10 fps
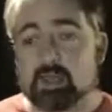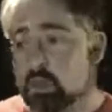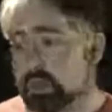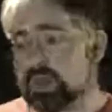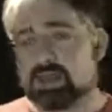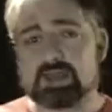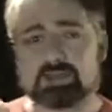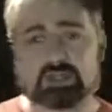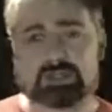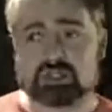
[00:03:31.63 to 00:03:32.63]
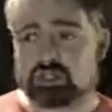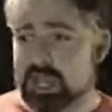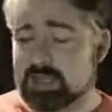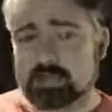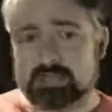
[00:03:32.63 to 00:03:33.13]
Why can't I just
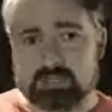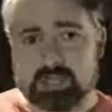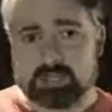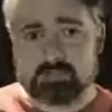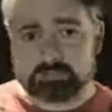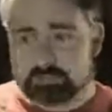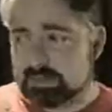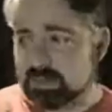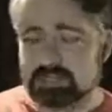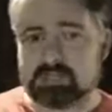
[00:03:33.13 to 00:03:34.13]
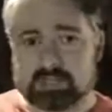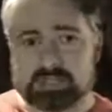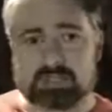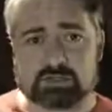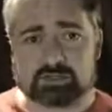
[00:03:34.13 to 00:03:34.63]
share my internet
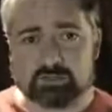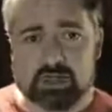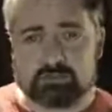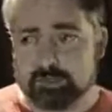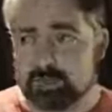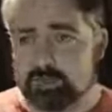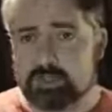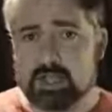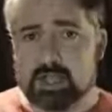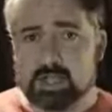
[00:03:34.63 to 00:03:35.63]
connection from my phone?